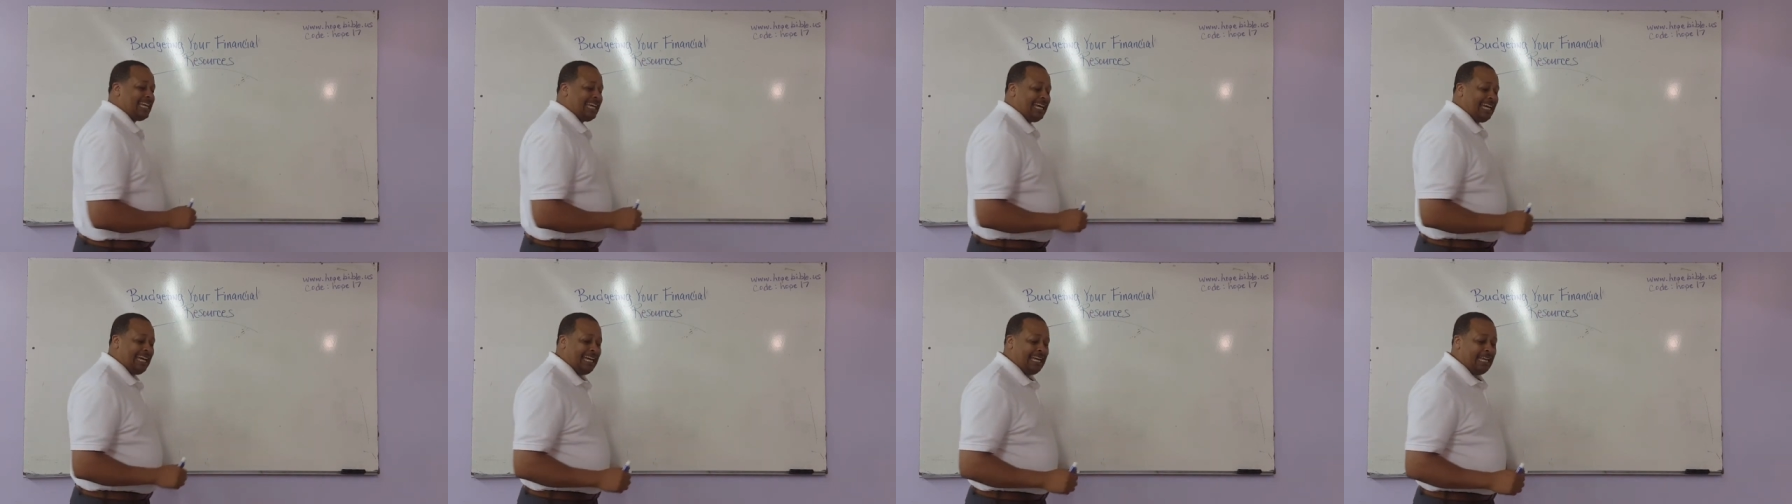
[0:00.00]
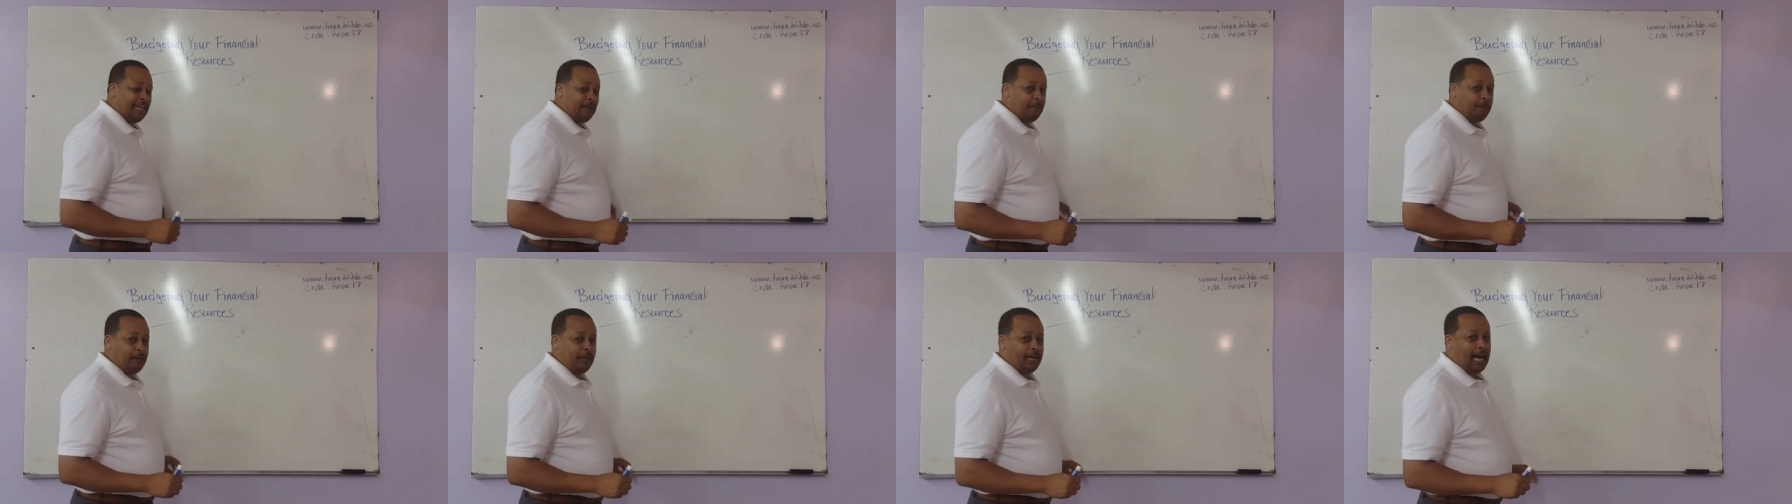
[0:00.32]
an
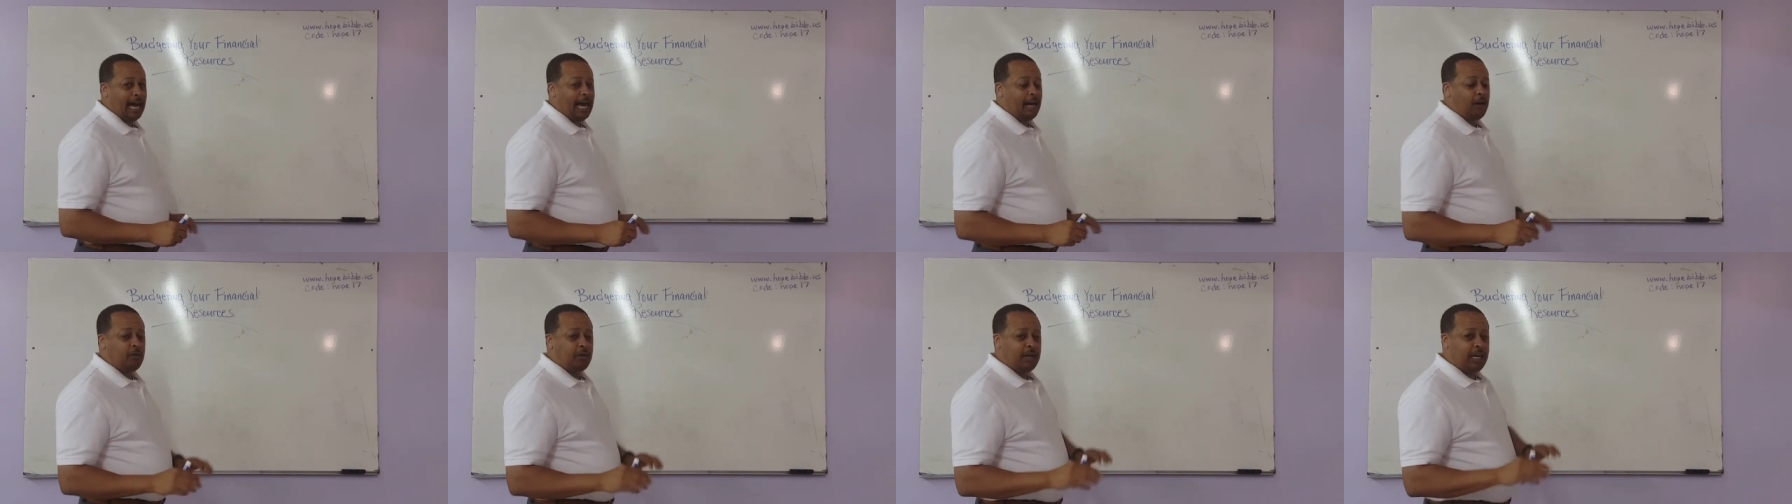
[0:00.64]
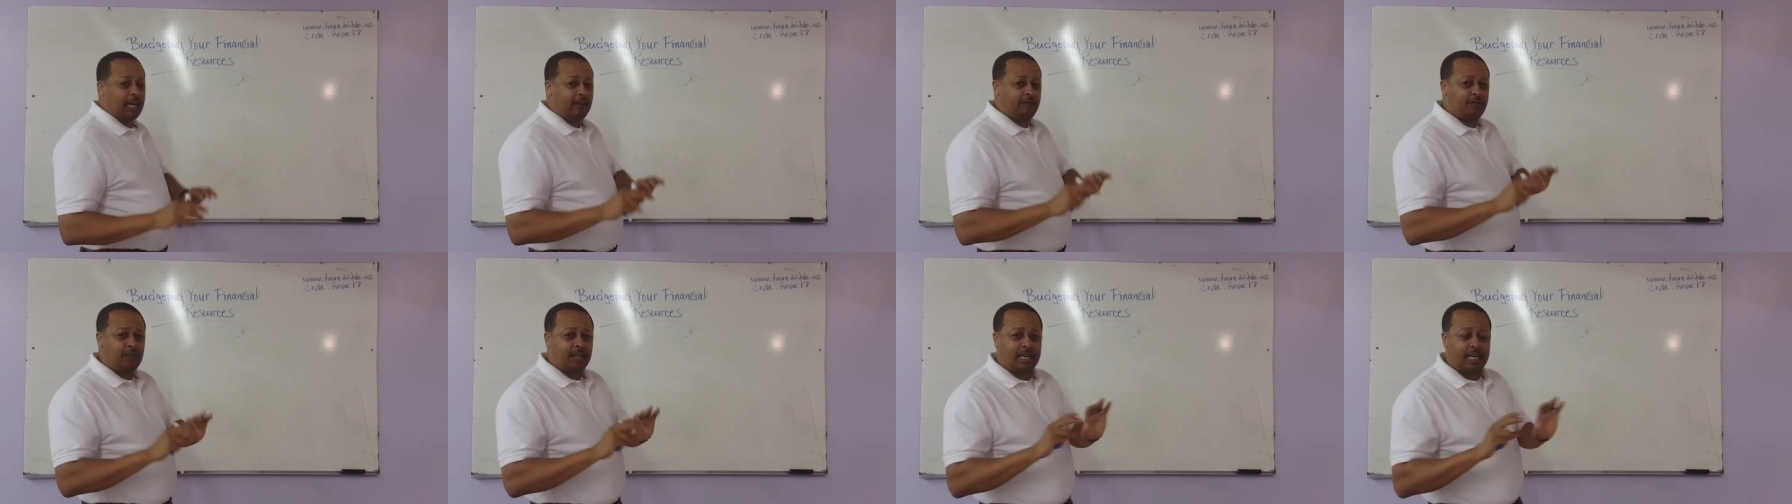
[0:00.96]
enemy. I don't
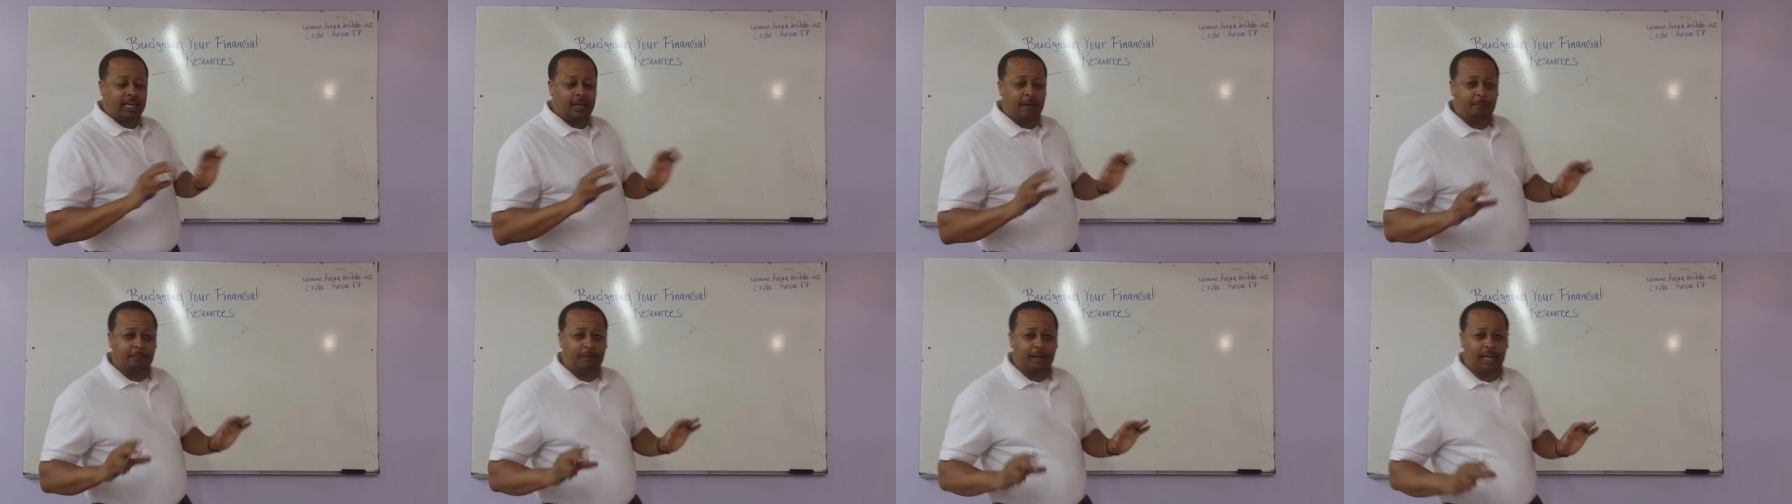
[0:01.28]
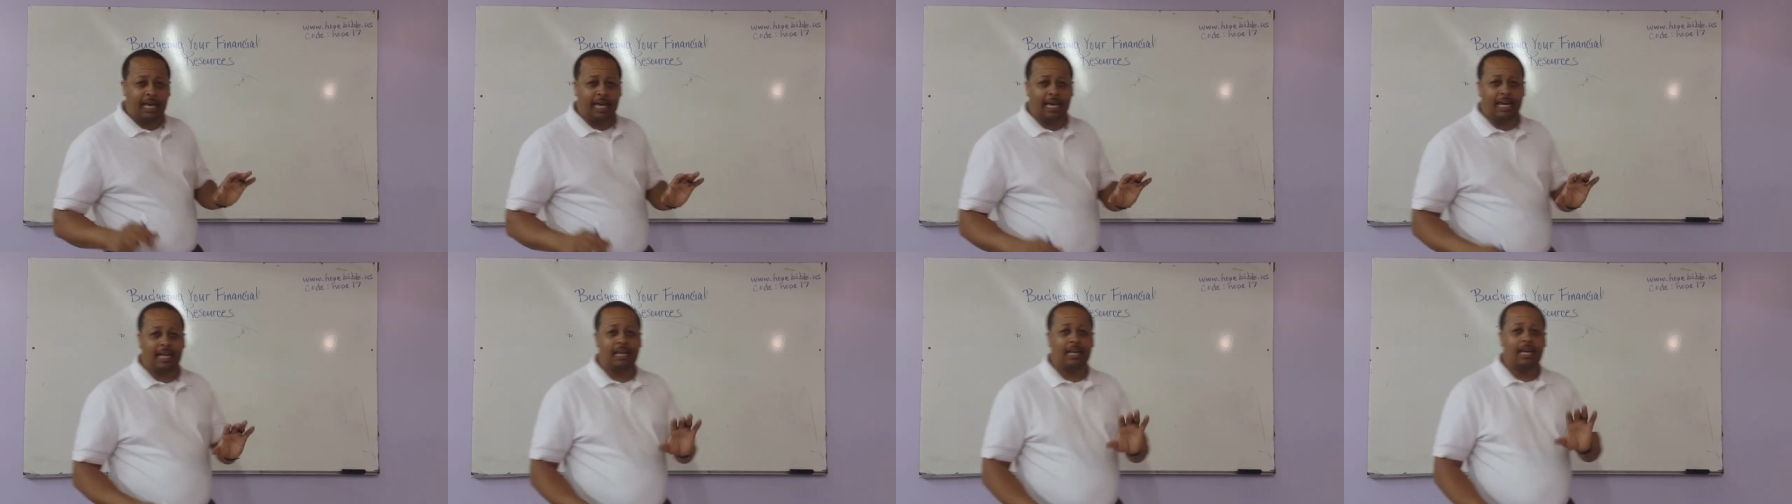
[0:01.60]
care if you get a
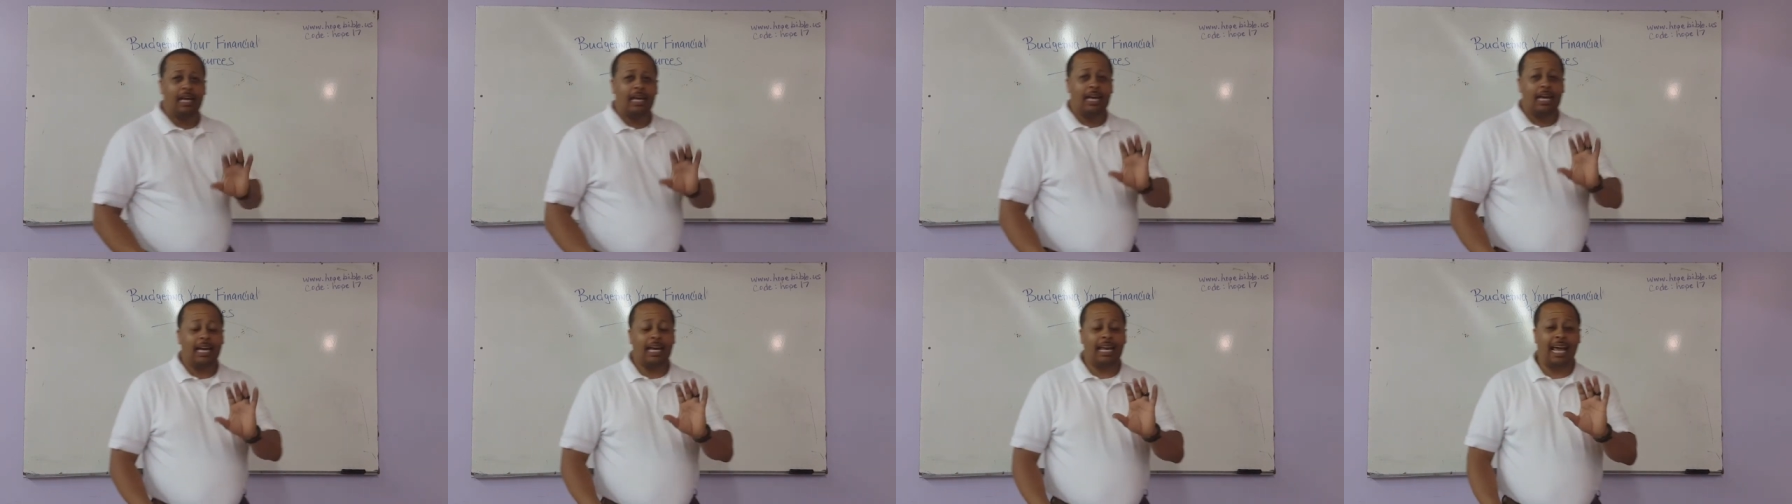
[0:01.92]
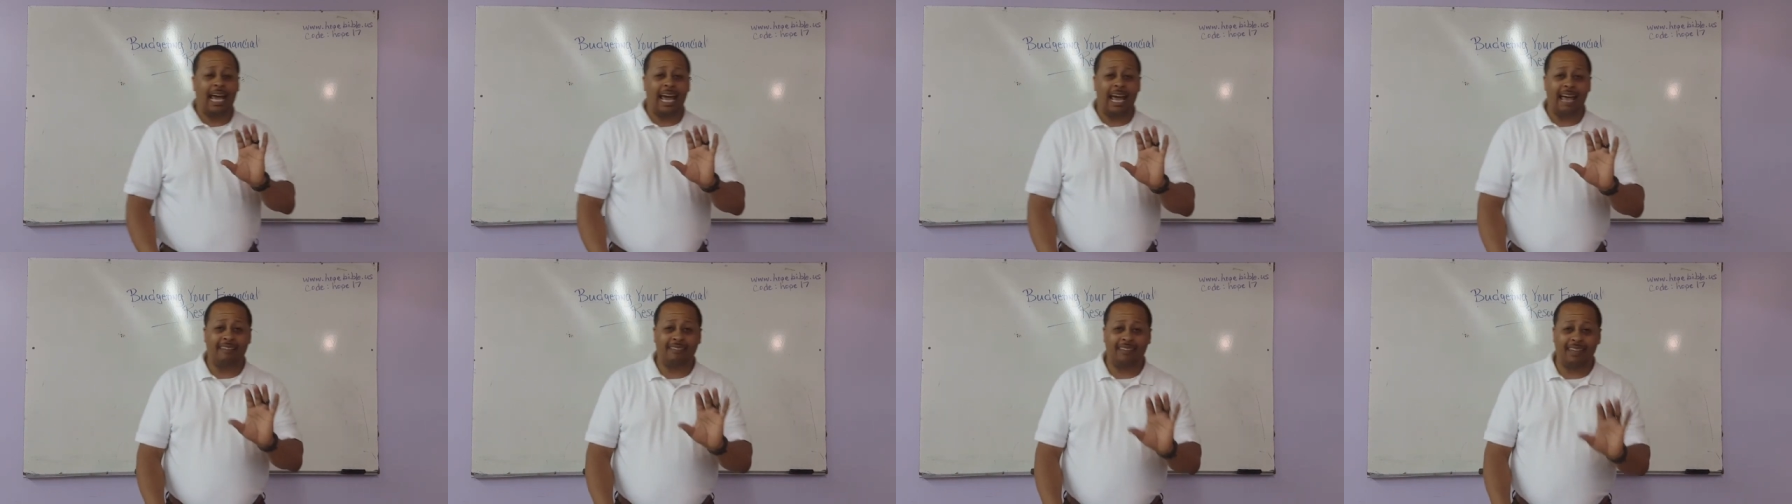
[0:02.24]
plan; it
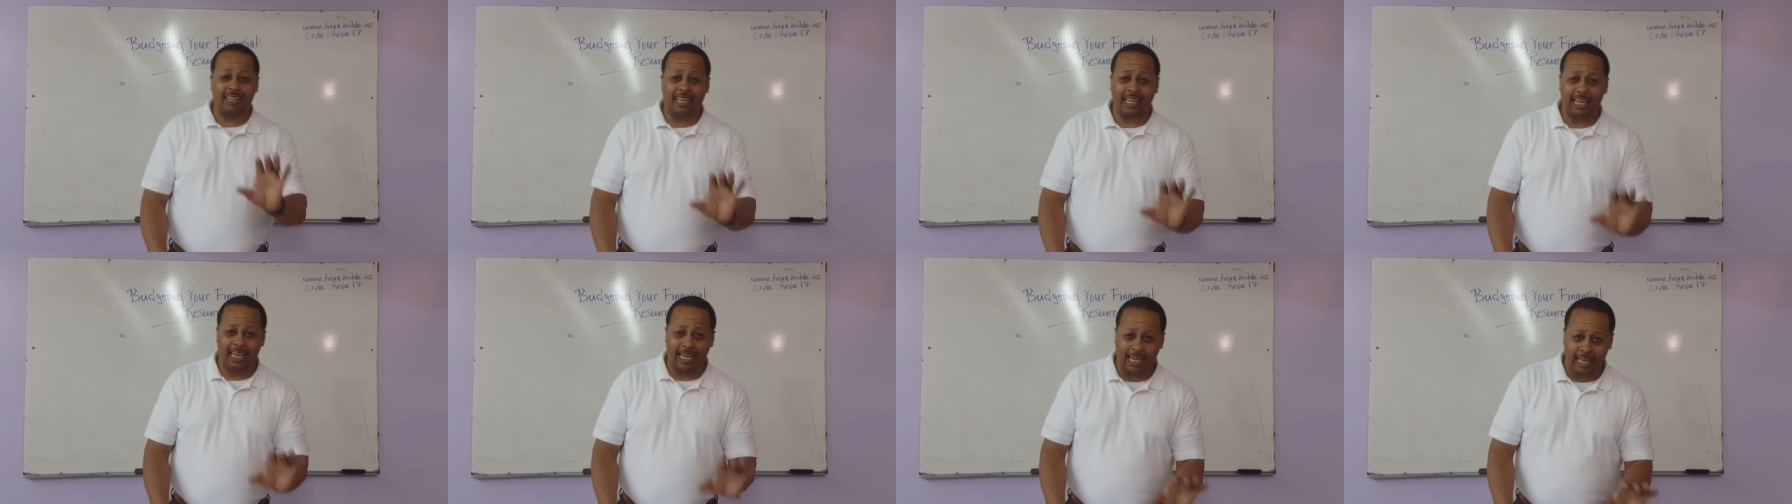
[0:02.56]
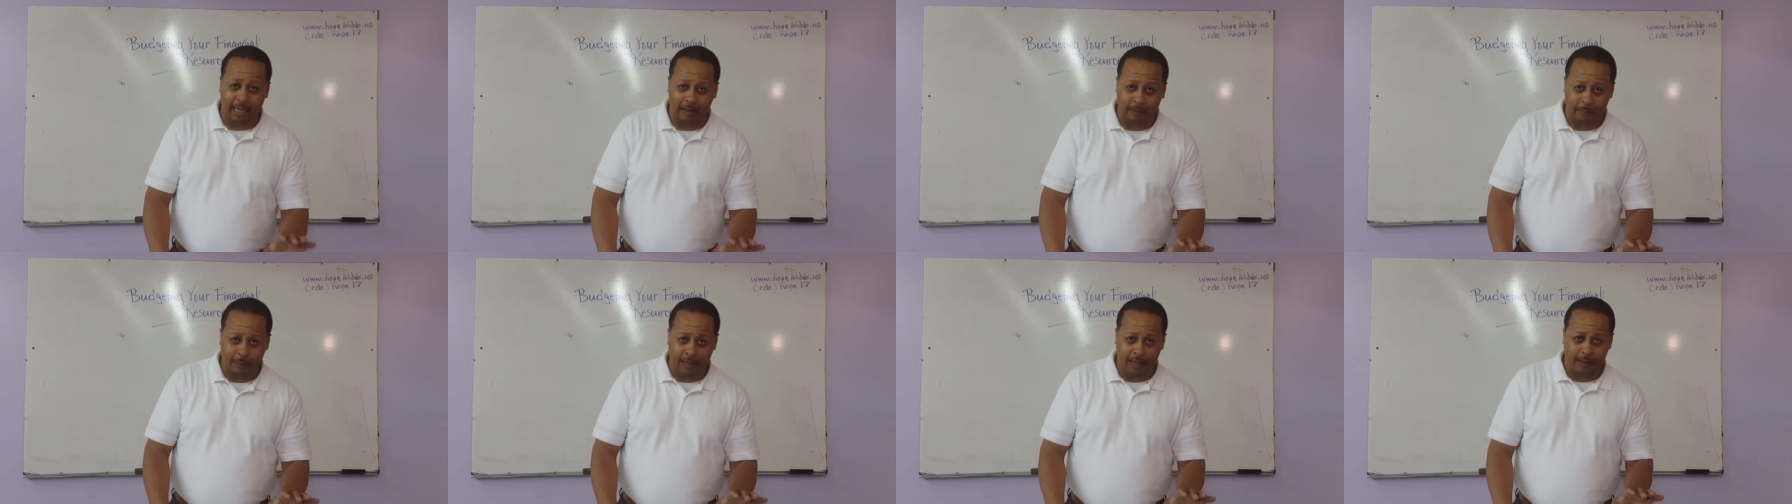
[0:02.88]
has an
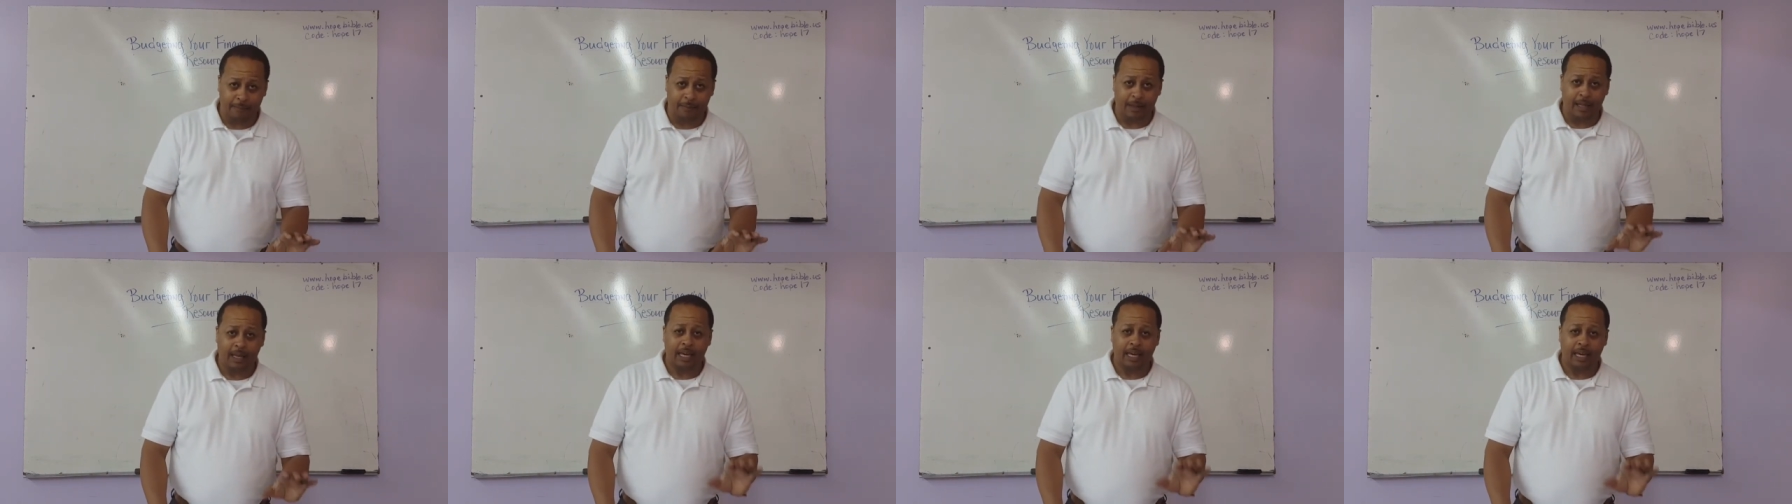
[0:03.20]
enemy.